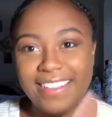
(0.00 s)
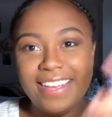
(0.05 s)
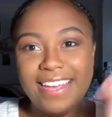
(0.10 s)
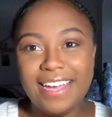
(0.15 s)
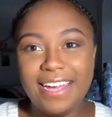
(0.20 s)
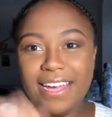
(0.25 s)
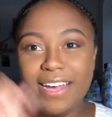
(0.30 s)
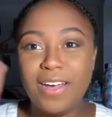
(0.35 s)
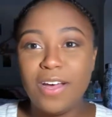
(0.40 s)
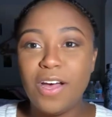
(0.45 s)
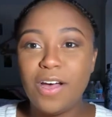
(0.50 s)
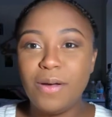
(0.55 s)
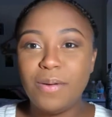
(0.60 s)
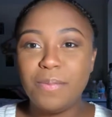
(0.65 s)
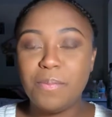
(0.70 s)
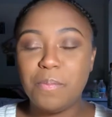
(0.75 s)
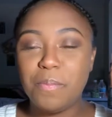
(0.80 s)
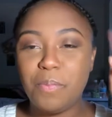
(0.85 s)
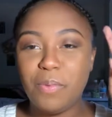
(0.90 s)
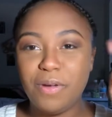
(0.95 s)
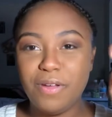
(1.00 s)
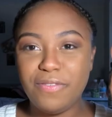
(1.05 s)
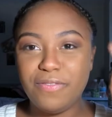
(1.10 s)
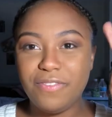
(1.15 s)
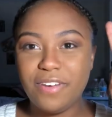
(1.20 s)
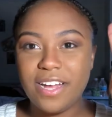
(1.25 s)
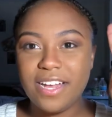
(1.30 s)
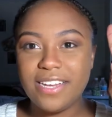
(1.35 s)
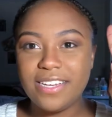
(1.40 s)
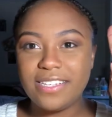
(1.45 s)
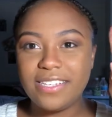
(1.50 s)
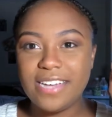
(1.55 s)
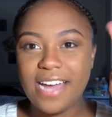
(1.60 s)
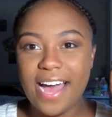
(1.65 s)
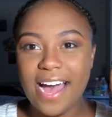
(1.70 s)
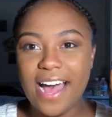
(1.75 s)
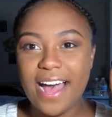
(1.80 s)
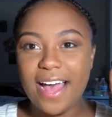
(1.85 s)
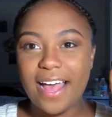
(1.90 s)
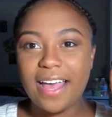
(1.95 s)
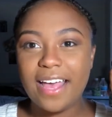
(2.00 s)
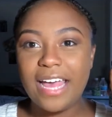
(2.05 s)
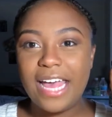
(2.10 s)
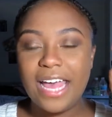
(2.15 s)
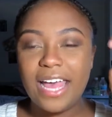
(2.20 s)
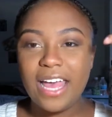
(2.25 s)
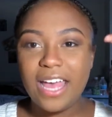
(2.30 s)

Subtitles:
the boyfriend tag,